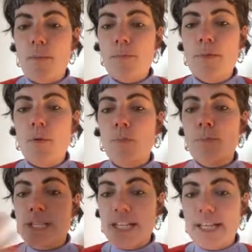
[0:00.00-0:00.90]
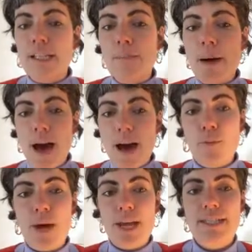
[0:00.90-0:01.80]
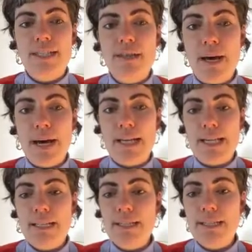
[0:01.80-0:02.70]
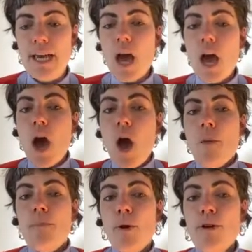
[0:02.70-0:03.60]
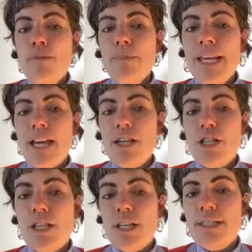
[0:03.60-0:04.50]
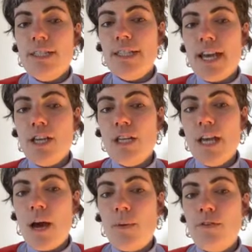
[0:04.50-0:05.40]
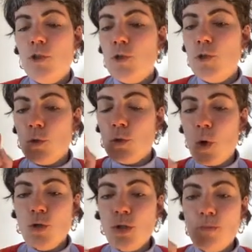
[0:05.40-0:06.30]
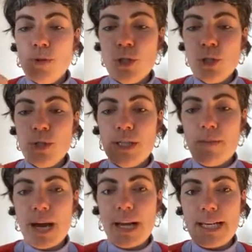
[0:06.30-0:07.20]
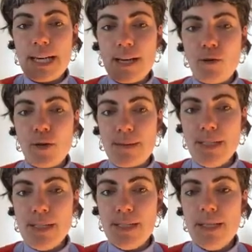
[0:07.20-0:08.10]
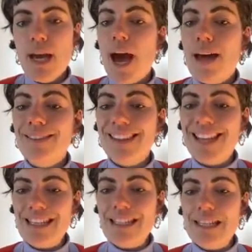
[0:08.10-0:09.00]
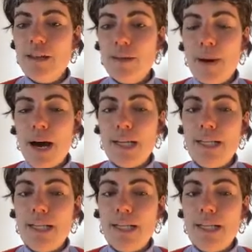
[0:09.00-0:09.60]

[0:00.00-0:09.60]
or particular pathways to the parties. Both mediation and conciliation, however, do not produce a binding agreement unless the parties